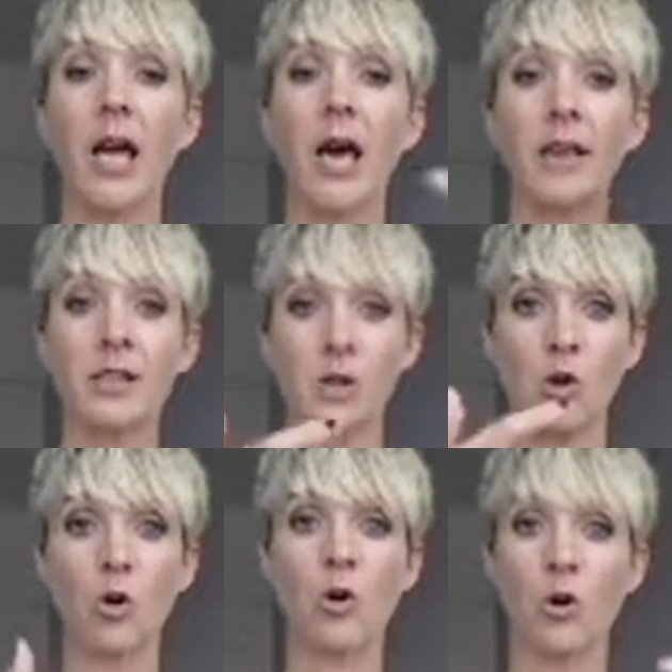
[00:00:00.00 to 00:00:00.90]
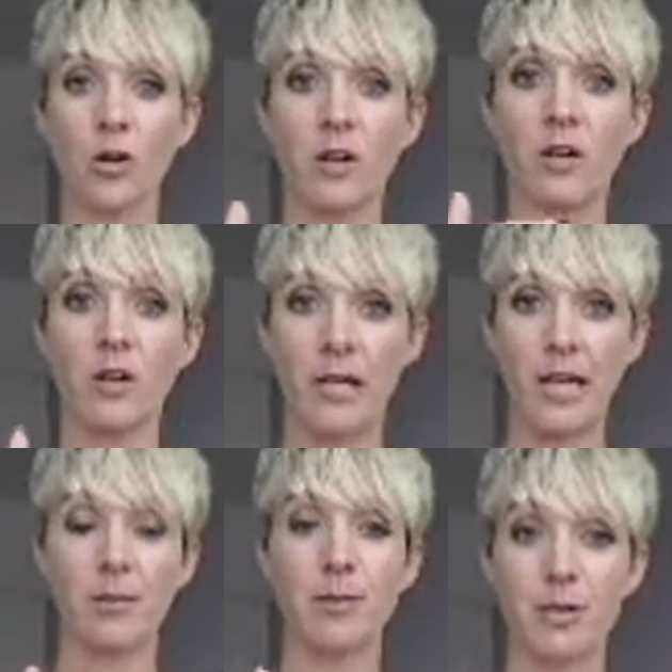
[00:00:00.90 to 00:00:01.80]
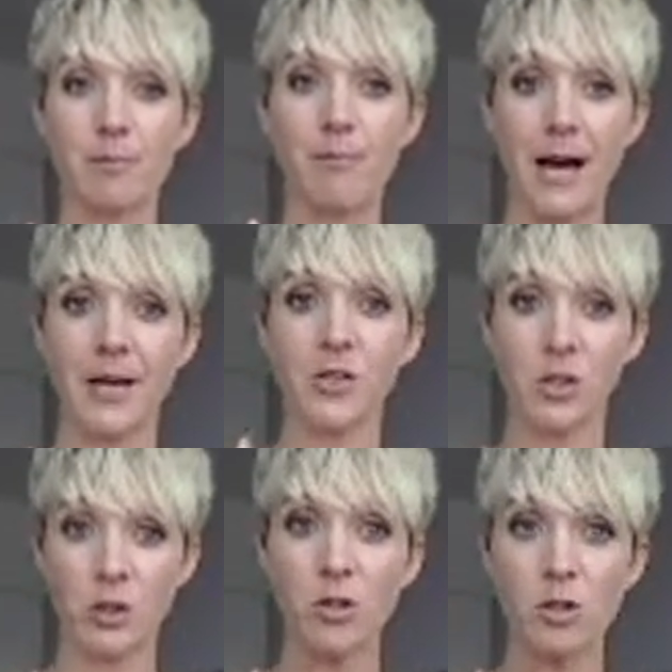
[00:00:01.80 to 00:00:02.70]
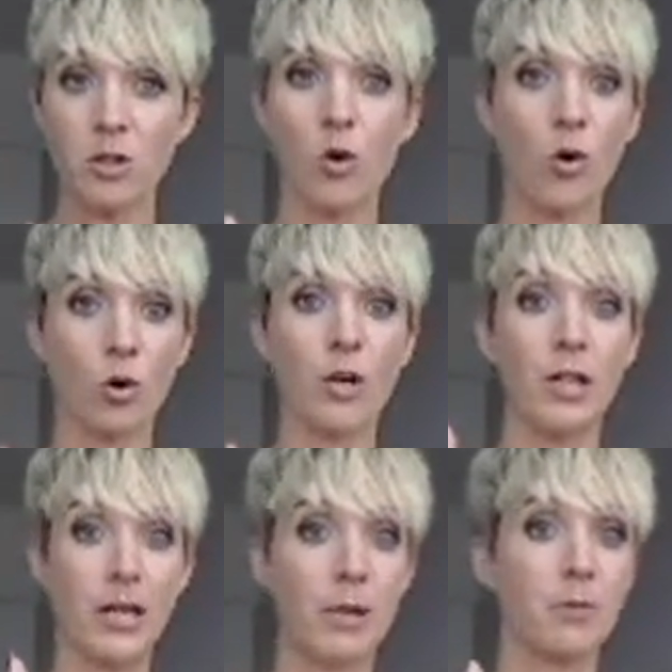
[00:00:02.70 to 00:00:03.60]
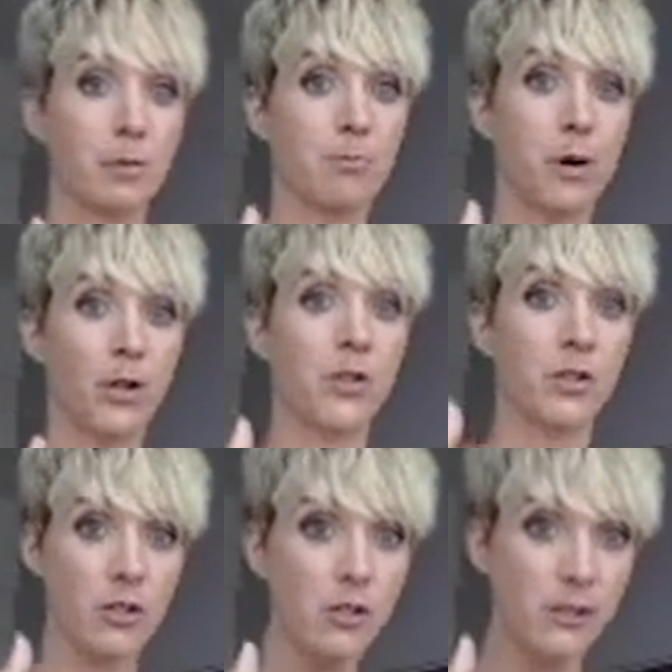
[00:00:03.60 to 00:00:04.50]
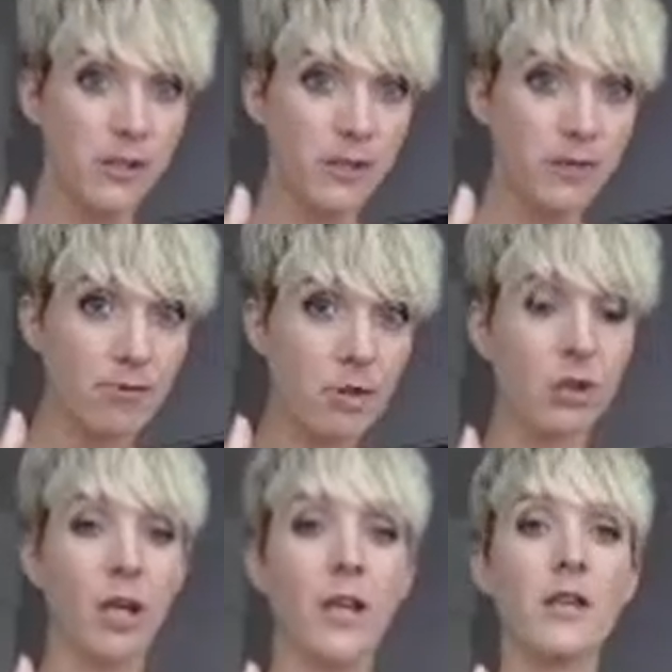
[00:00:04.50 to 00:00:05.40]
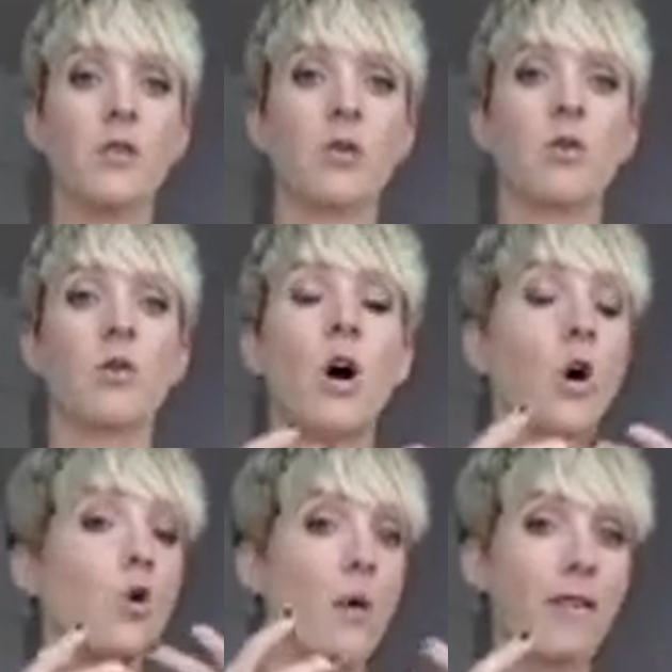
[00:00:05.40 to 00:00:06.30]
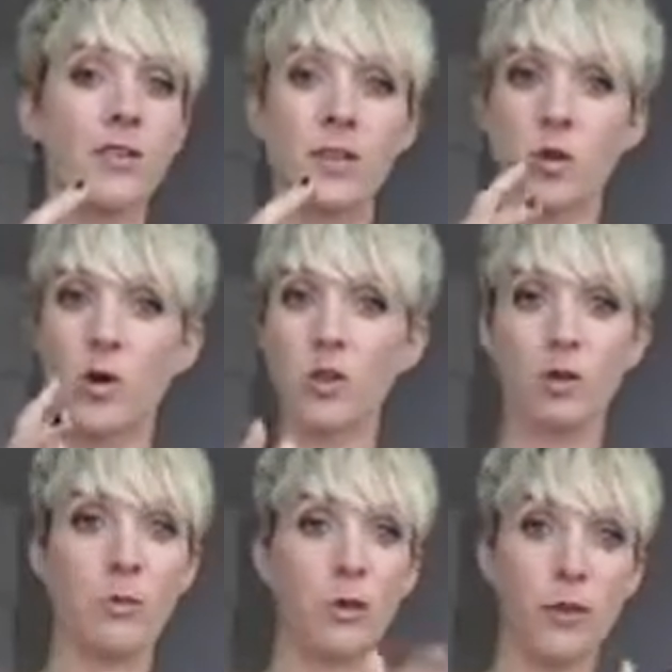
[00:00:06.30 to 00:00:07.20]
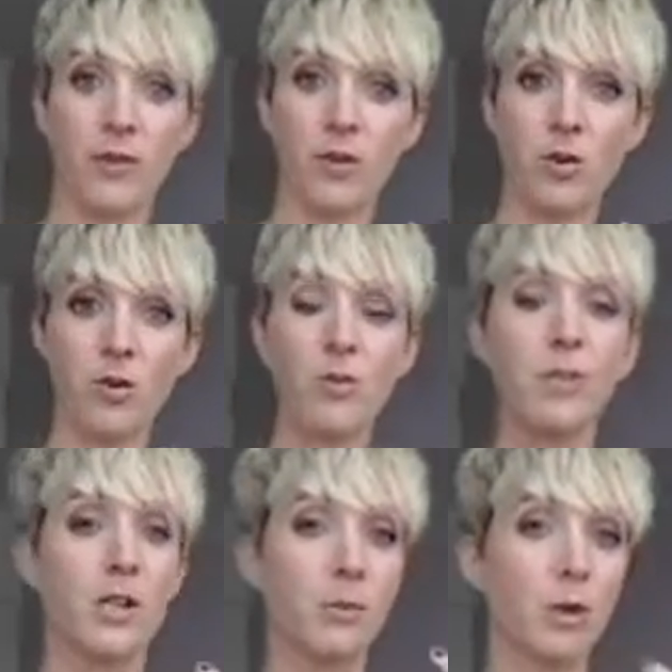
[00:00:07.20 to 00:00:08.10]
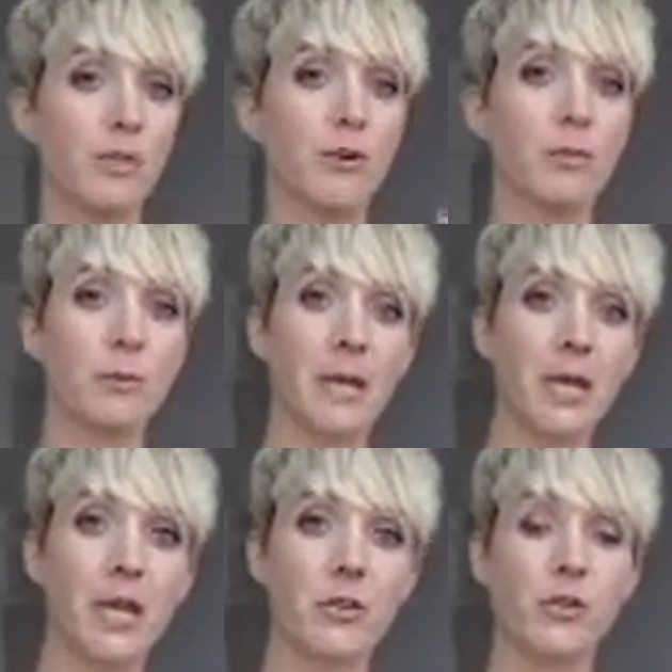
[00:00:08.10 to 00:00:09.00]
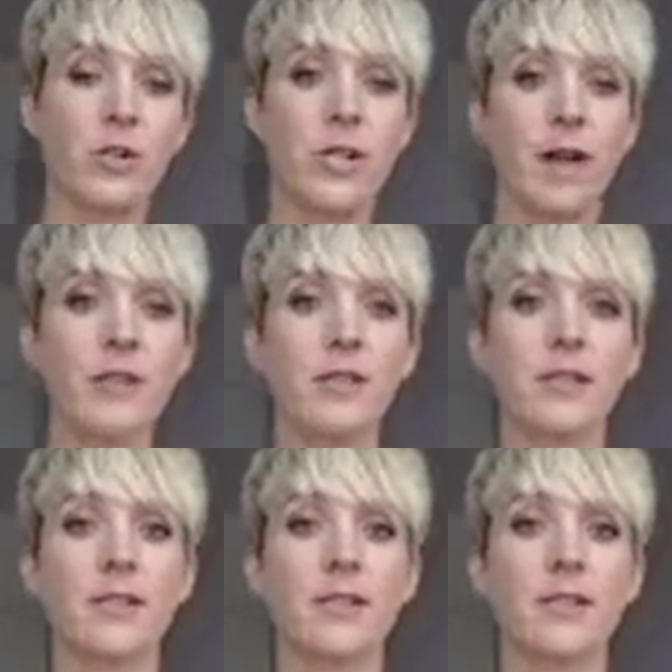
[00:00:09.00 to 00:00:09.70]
and your labor partner or labor partners. Okay, so whoever is going to be with you pretty much from the beginning to the end.